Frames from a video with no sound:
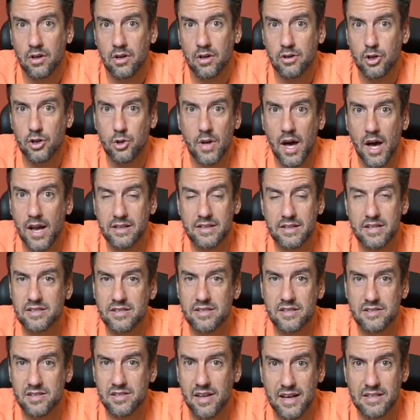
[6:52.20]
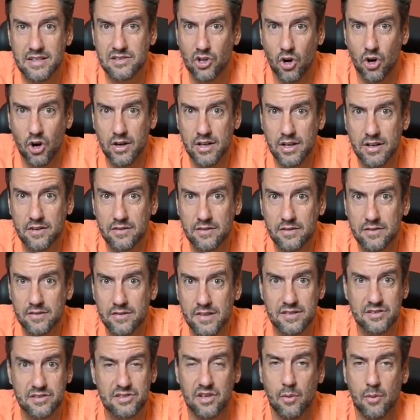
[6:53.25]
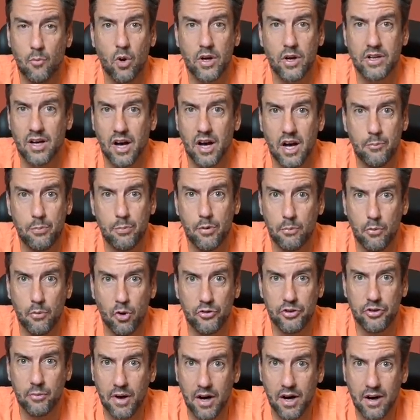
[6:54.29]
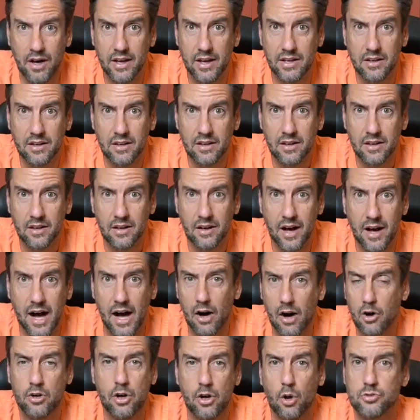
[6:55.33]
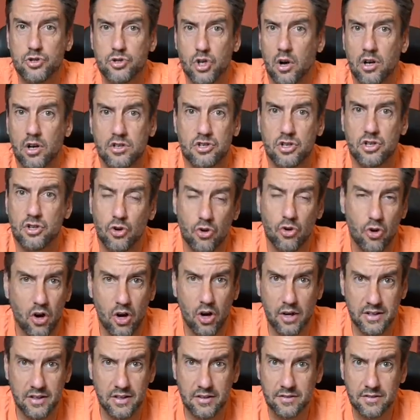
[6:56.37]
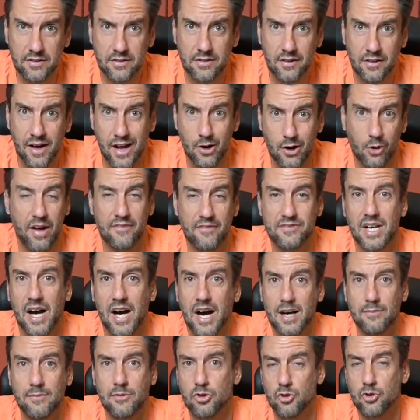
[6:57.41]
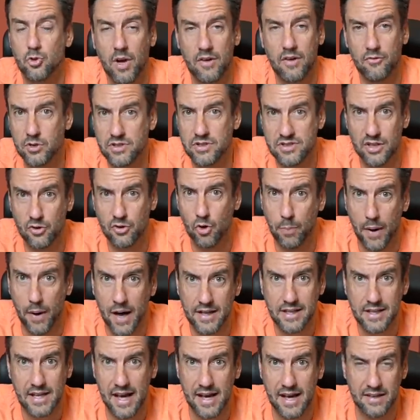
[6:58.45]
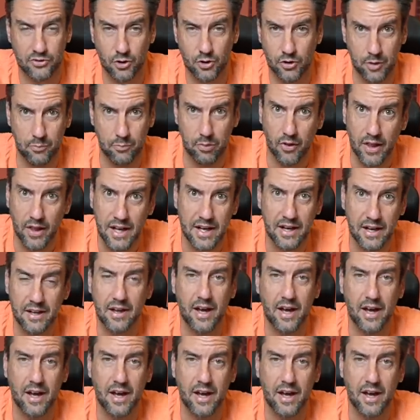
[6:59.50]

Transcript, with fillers: You got a decent-sized audience that's somewhat comparable to mine. I'll go talk to your audience. I don't have time to do every single podcast on the planet.